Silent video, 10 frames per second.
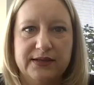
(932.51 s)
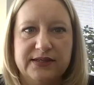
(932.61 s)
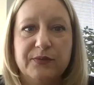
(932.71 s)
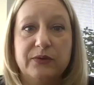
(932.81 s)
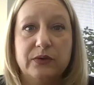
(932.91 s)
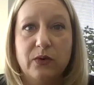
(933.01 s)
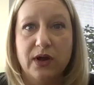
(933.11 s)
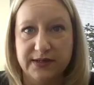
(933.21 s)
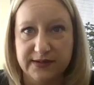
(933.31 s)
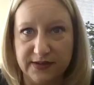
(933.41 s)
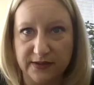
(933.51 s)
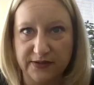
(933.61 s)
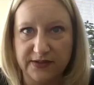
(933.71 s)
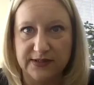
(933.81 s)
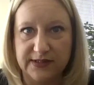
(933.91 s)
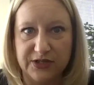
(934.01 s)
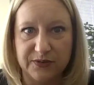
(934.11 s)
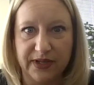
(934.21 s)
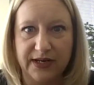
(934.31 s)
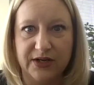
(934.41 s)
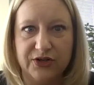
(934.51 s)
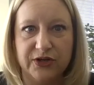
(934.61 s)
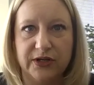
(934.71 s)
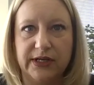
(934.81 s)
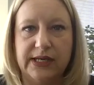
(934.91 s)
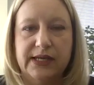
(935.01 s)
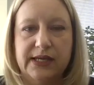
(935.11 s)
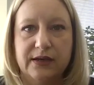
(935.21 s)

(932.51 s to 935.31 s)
someone would want to start their succession planning journey